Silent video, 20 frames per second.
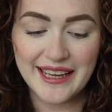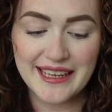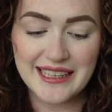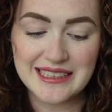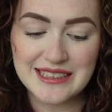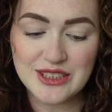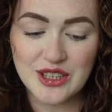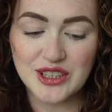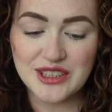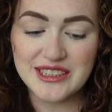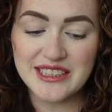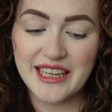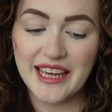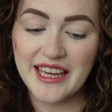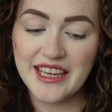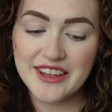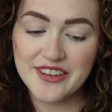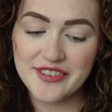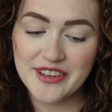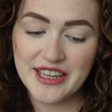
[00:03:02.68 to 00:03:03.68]
It's on the
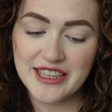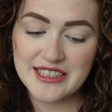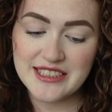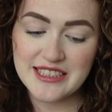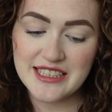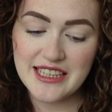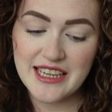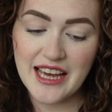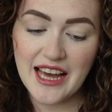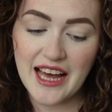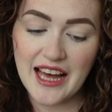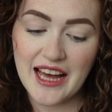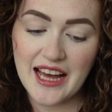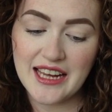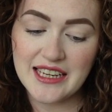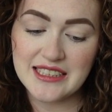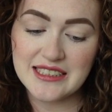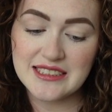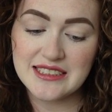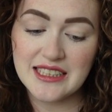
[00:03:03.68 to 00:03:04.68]
A380,
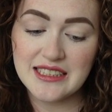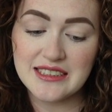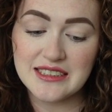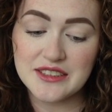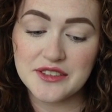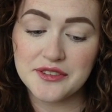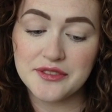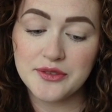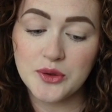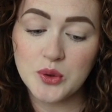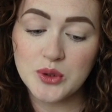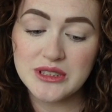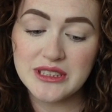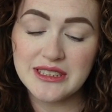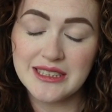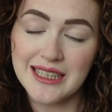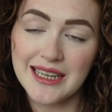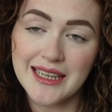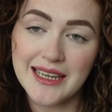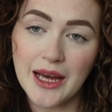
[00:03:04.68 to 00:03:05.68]
and it says it's
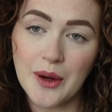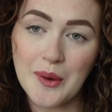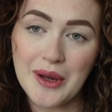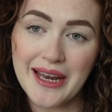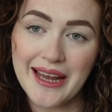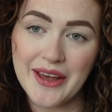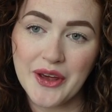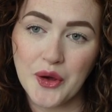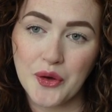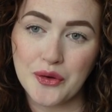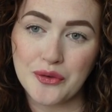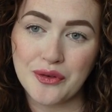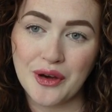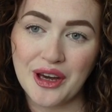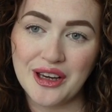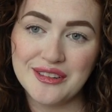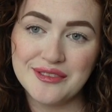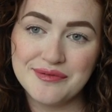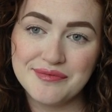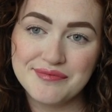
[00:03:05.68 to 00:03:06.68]
49-hour layover.
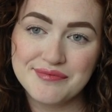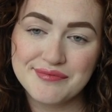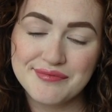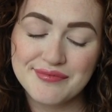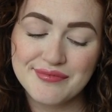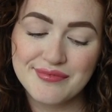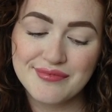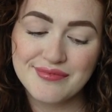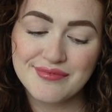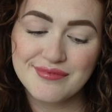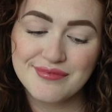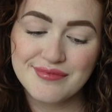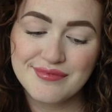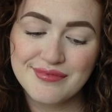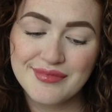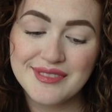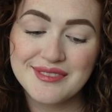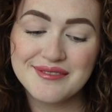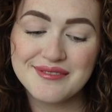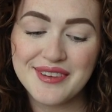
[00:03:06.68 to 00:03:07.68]

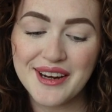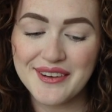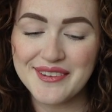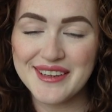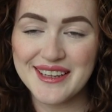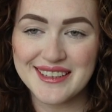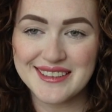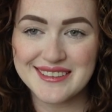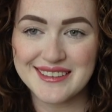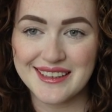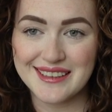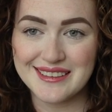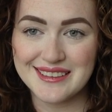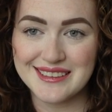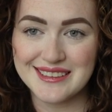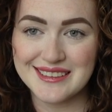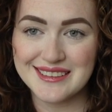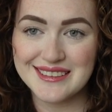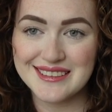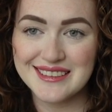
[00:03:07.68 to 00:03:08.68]
Very
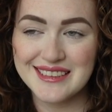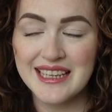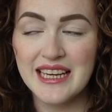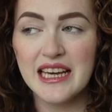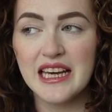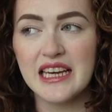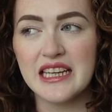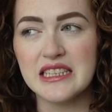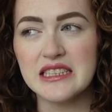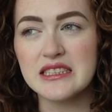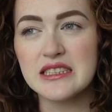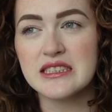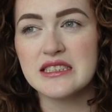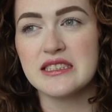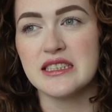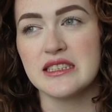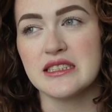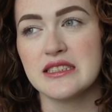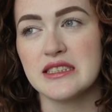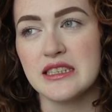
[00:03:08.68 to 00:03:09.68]
excited. It is a
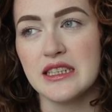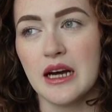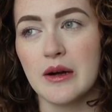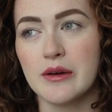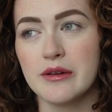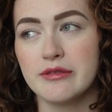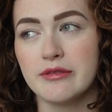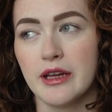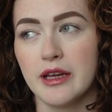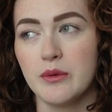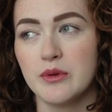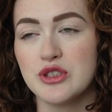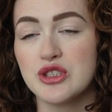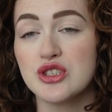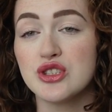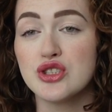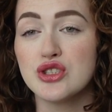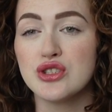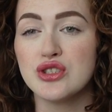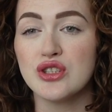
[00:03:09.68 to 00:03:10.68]
16-hour flight, which
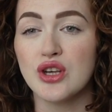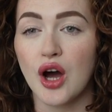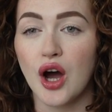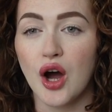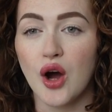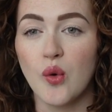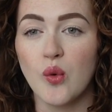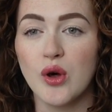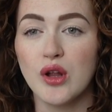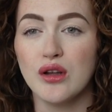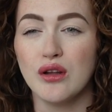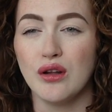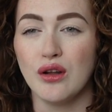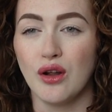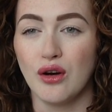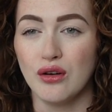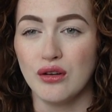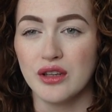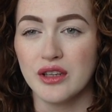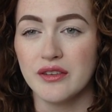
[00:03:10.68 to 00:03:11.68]
is so
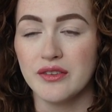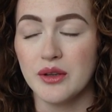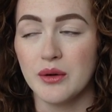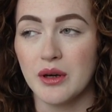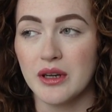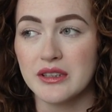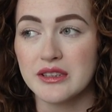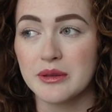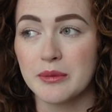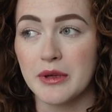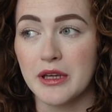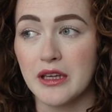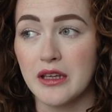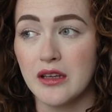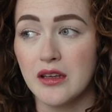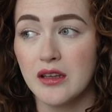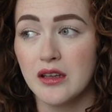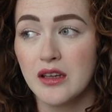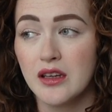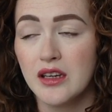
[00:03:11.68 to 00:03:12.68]
long, if you ask me.
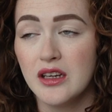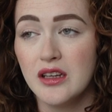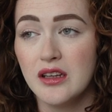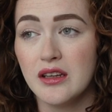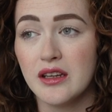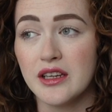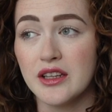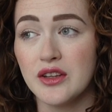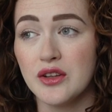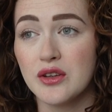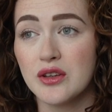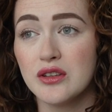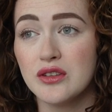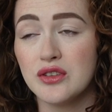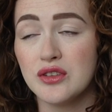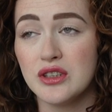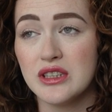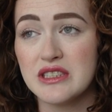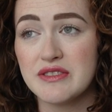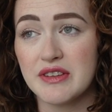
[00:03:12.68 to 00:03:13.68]
Like, you can
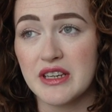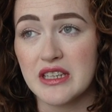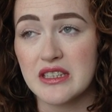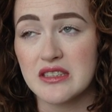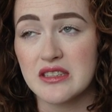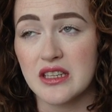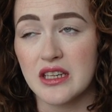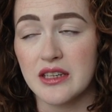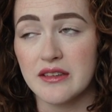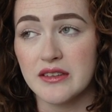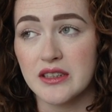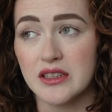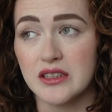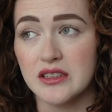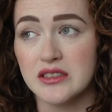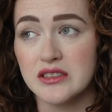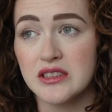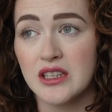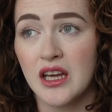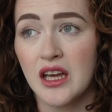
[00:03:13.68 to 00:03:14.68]
do your first
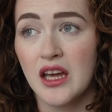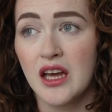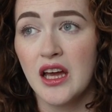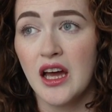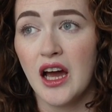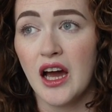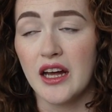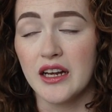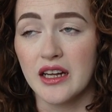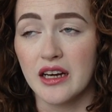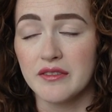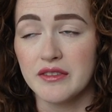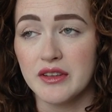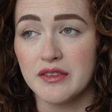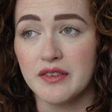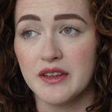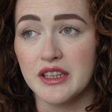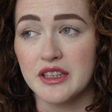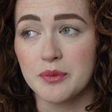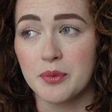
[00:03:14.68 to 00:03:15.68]
service and have your
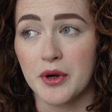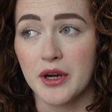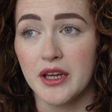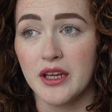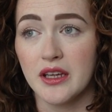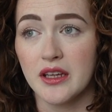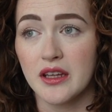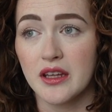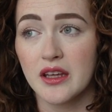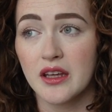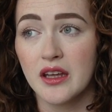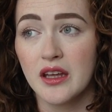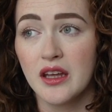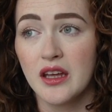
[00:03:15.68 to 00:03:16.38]
first break,